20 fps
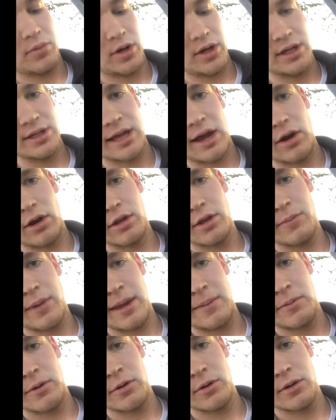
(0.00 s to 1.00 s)
put it down on the
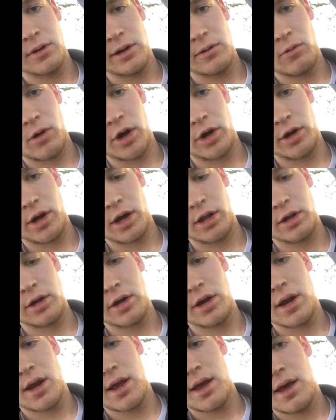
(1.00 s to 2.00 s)
paper in
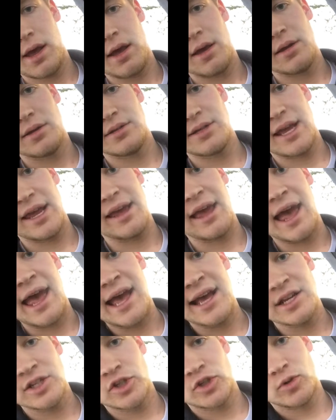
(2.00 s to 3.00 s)
watercolor, take
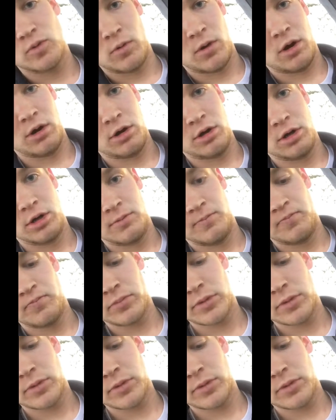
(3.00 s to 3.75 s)
extra water,